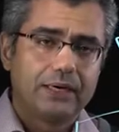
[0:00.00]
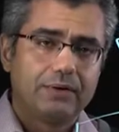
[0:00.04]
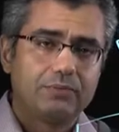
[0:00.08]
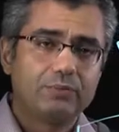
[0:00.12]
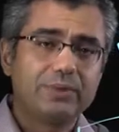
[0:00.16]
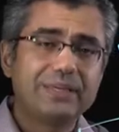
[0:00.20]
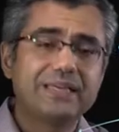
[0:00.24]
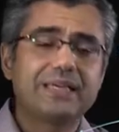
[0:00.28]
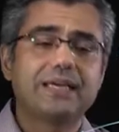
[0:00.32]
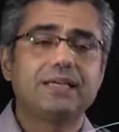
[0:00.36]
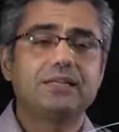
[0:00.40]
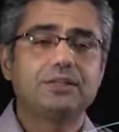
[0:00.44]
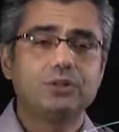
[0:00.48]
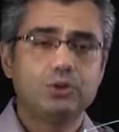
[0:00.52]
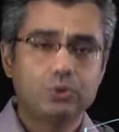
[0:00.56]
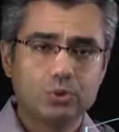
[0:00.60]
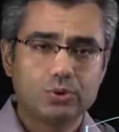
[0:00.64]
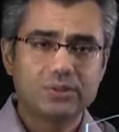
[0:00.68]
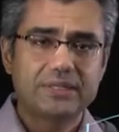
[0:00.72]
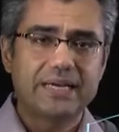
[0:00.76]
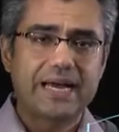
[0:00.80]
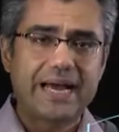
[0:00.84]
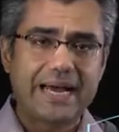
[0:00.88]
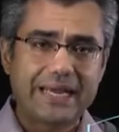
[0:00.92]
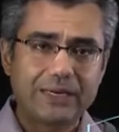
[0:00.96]
we can
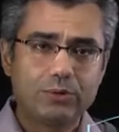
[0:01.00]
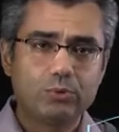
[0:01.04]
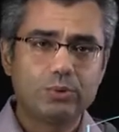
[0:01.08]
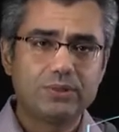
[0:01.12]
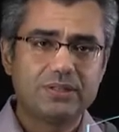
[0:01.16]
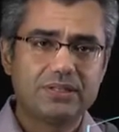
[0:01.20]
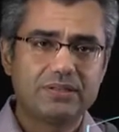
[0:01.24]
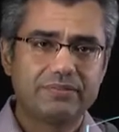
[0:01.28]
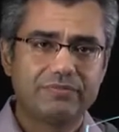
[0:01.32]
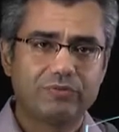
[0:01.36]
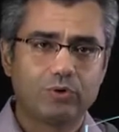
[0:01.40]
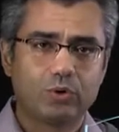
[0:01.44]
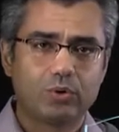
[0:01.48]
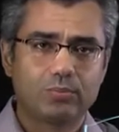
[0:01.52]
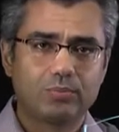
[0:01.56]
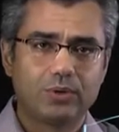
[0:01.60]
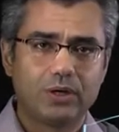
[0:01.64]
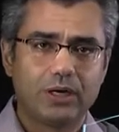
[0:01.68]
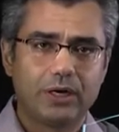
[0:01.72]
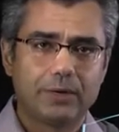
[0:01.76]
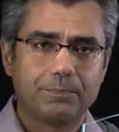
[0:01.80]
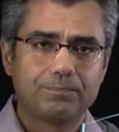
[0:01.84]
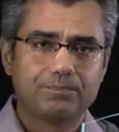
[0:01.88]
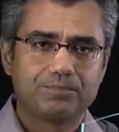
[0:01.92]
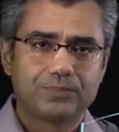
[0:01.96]
use annuity
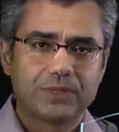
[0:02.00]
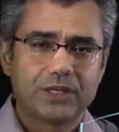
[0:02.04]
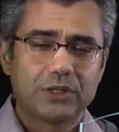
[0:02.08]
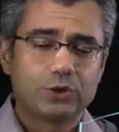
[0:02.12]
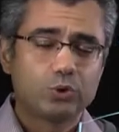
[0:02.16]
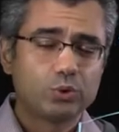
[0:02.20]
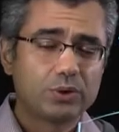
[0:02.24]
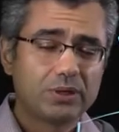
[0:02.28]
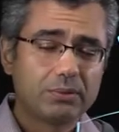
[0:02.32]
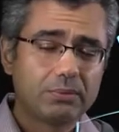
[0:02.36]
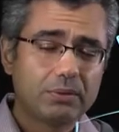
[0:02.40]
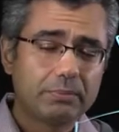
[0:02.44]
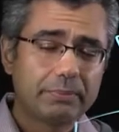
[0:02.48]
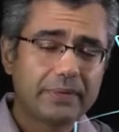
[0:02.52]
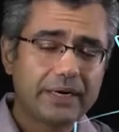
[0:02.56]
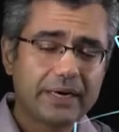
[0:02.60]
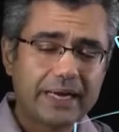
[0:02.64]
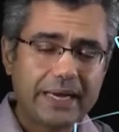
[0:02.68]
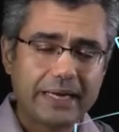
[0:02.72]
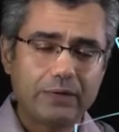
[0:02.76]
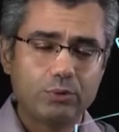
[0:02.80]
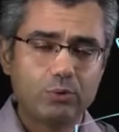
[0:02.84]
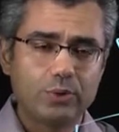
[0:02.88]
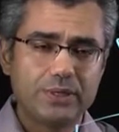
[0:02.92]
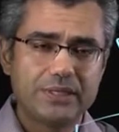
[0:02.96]
formula. You remember
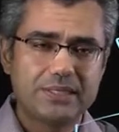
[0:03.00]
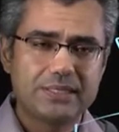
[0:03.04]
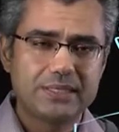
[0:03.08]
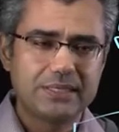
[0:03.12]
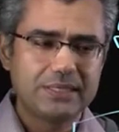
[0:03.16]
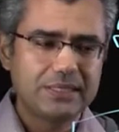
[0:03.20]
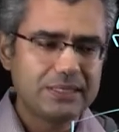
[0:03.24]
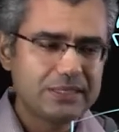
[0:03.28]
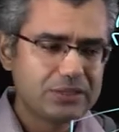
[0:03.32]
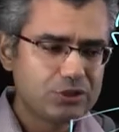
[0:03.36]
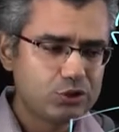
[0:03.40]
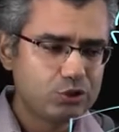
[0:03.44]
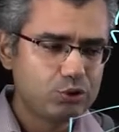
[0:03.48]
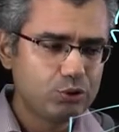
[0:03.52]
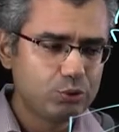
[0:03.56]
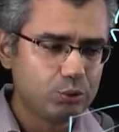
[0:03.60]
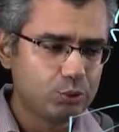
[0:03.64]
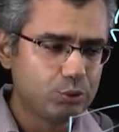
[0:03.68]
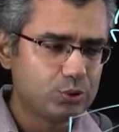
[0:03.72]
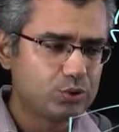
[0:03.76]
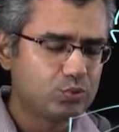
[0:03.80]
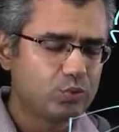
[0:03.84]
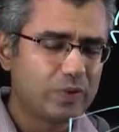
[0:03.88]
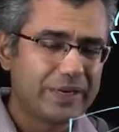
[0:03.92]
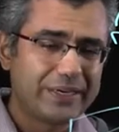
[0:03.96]
annuity is
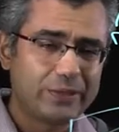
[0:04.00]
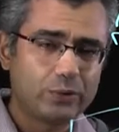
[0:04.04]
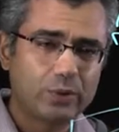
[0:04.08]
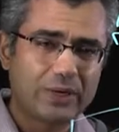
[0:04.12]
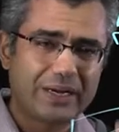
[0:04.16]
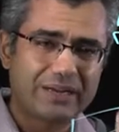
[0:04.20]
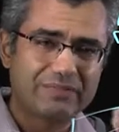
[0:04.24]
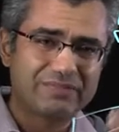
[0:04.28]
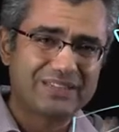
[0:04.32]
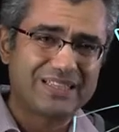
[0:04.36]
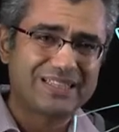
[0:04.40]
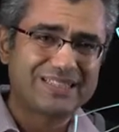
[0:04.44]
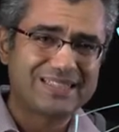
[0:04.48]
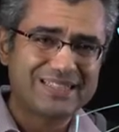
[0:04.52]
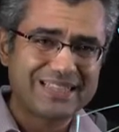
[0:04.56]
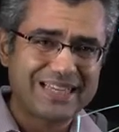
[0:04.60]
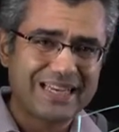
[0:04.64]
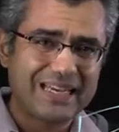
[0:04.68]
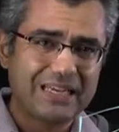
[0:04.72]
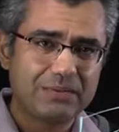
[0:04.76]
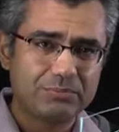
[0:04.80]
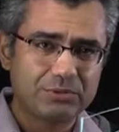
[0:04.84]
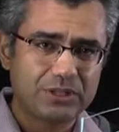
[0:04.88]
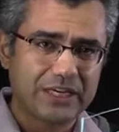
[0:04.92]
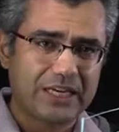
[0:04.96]
used when you have the
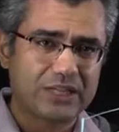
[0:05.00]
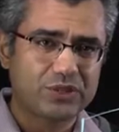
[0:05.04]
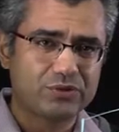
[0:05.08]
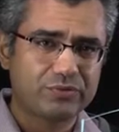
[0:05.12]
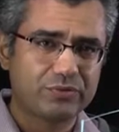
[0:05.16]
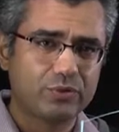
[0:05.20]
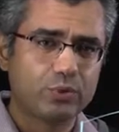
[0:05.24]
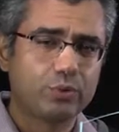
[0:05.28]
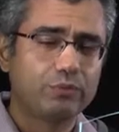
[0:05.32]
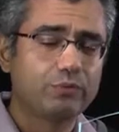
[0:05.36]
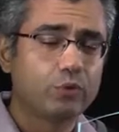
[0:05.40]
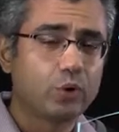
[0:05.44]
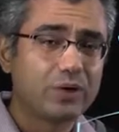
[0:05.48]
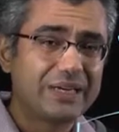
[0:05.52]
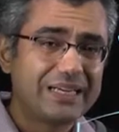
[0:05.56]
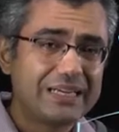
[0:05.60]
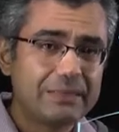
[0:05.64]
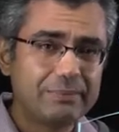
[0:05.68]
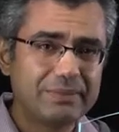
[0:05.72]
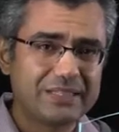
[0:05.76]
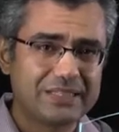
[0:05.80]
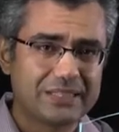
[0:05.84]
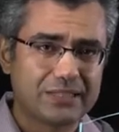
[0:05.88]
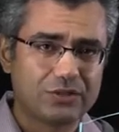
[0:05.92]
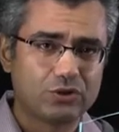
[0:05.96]
same cash flow for
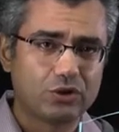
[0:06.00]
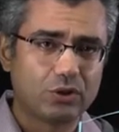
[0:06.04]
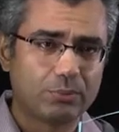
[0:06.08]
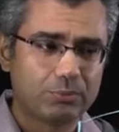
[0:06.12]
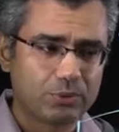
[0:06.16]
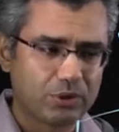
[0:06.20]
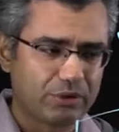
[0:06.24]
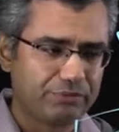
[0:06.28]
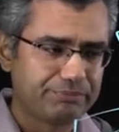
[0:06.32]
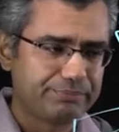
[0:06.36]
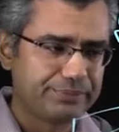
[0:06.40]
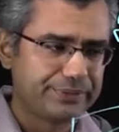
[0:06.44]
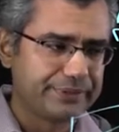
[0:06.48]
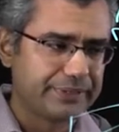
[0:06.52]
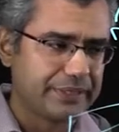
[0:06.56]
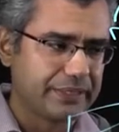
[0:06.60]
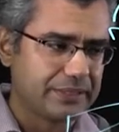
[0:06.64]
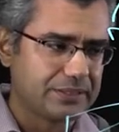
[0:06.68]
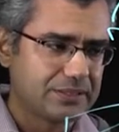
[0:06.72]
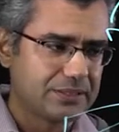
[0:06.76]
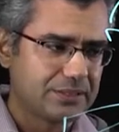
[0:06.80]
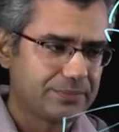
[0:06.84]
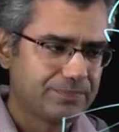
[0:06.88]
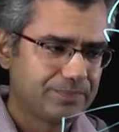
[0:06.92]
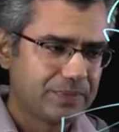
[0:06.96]
limited number of
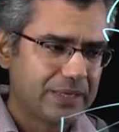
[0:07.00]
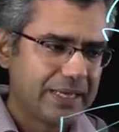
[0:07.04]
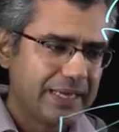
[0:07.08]
periods.